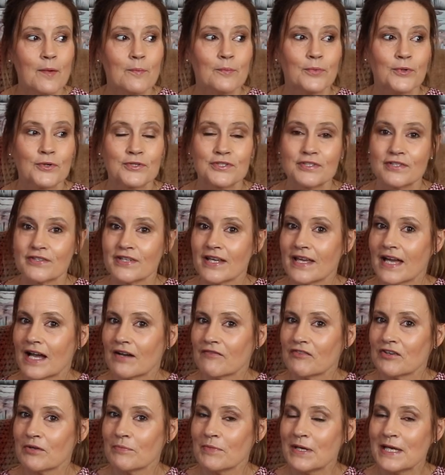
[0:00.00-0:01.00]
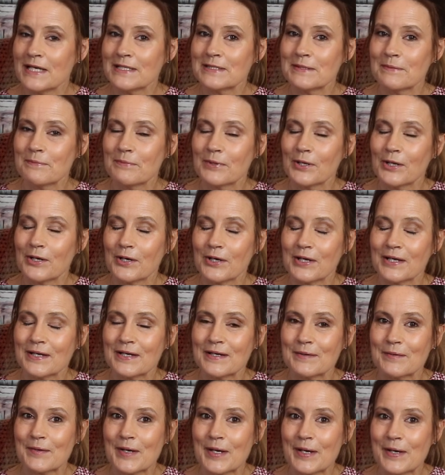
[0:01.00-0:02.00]
But they have an amazing blog
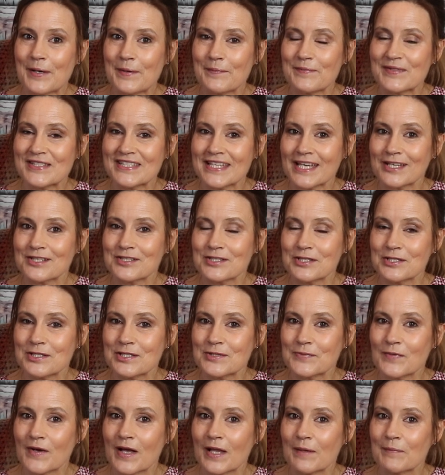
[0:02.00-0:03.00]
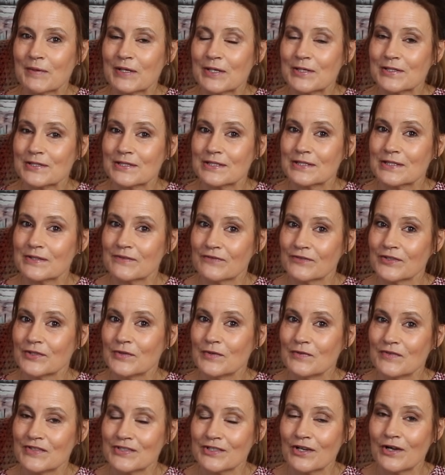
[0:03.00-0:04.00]
section as well, because there's a
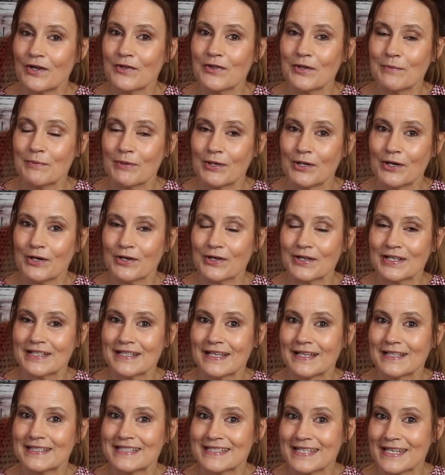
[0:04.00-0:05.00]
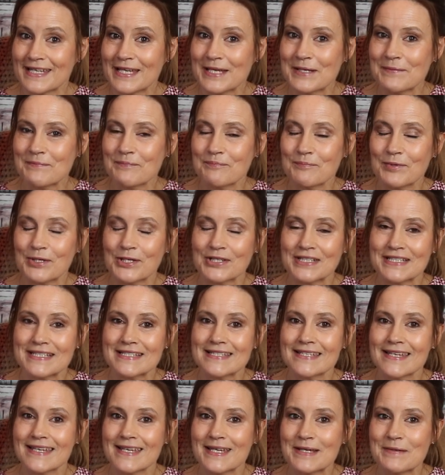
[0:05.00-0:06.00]
few of us on the blog blogging
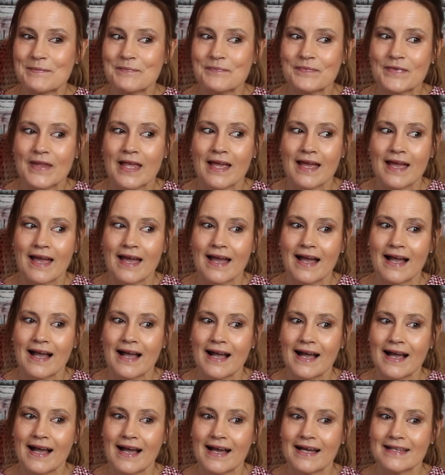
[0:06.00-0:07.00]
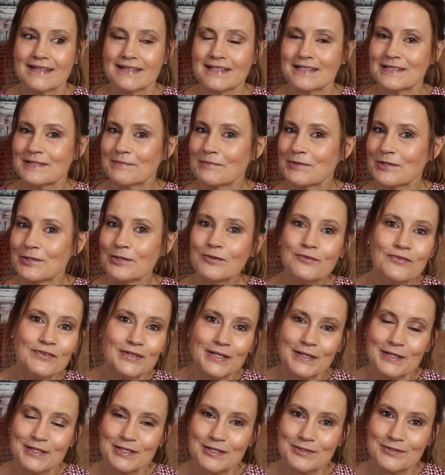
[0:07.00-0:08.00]
team. And there's some
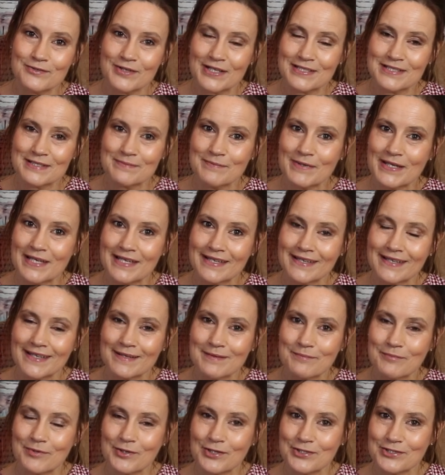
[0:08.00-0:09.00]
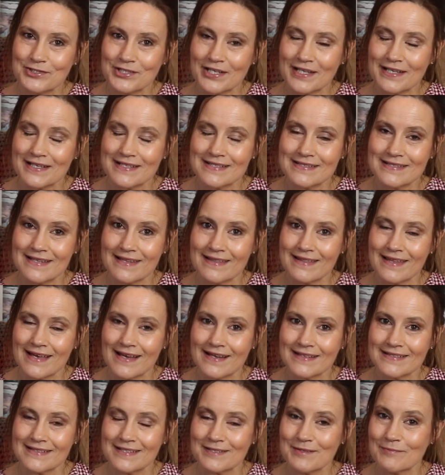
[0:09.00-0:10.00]
lovely dressmaking projects
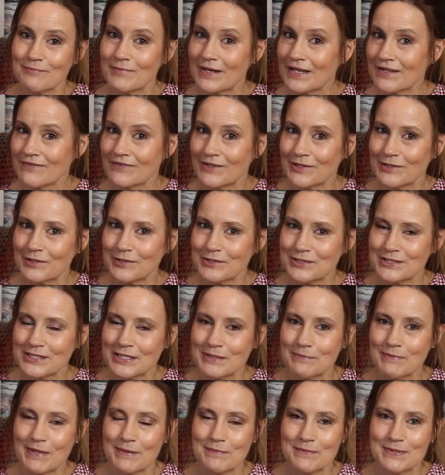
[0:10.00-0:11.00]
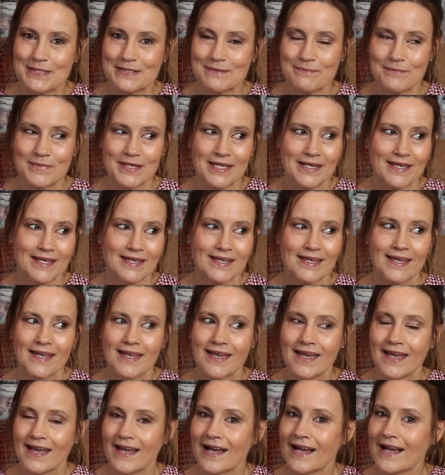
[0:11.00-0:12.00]
that my fellow team members make,
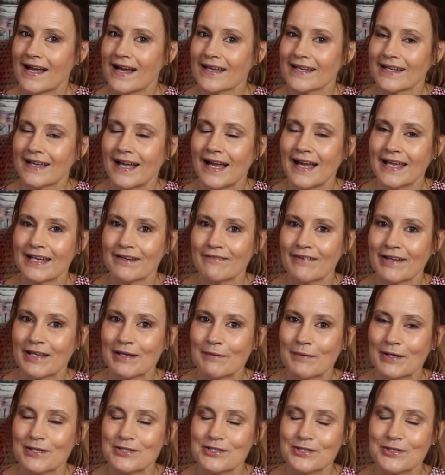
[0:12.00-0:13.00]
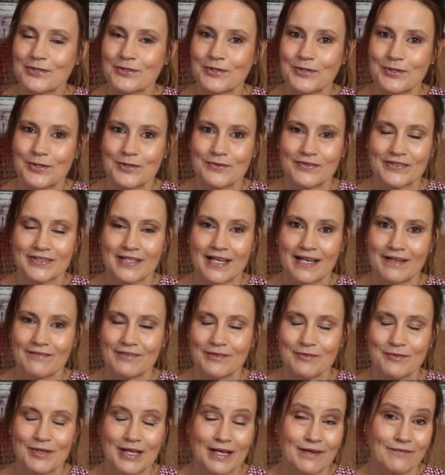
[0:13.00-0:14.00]
and I highly recommend you go over and have
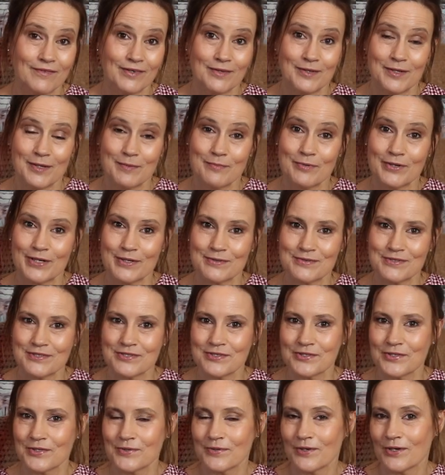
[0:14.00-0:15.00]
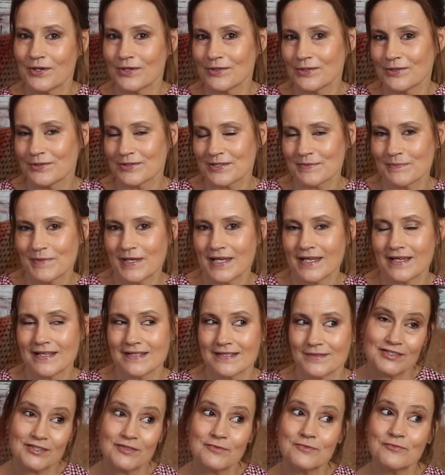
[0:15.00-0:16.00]
a browse through all those
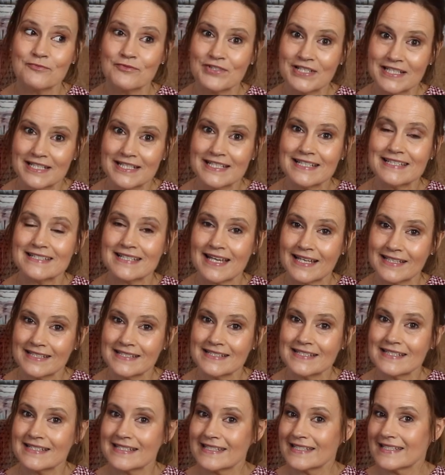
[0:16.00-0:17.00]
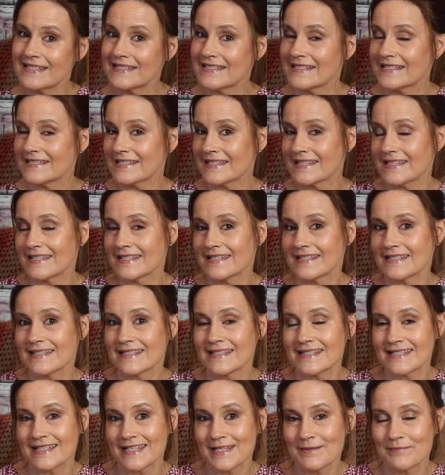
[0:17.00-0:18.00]
makes. Some really talented ladies in
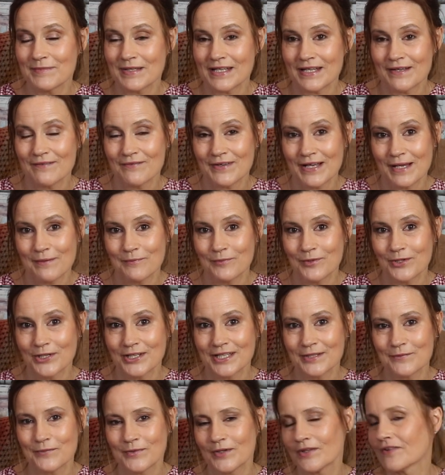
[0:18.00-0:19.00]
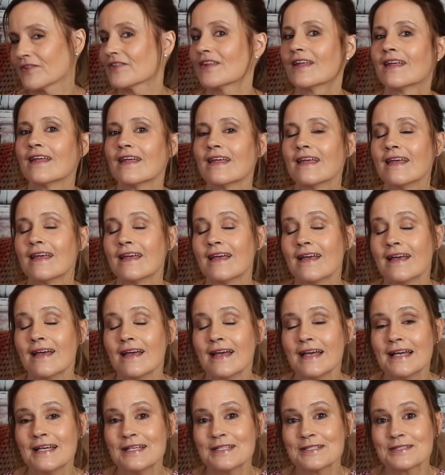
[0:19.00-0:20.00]
the team that I'm working with.
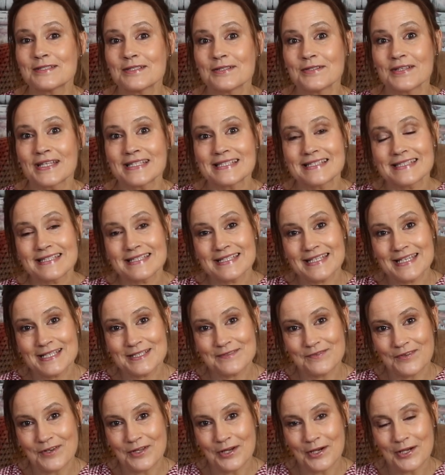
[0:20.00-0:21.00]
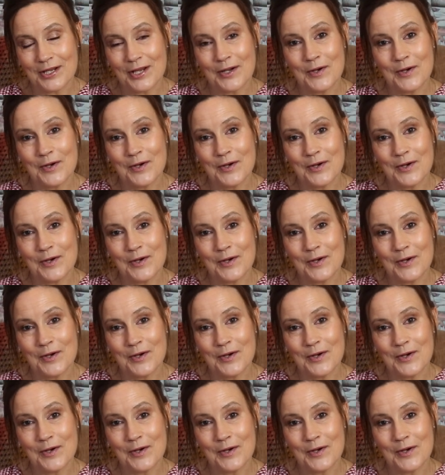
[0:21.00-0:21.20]
So that's today's vlog.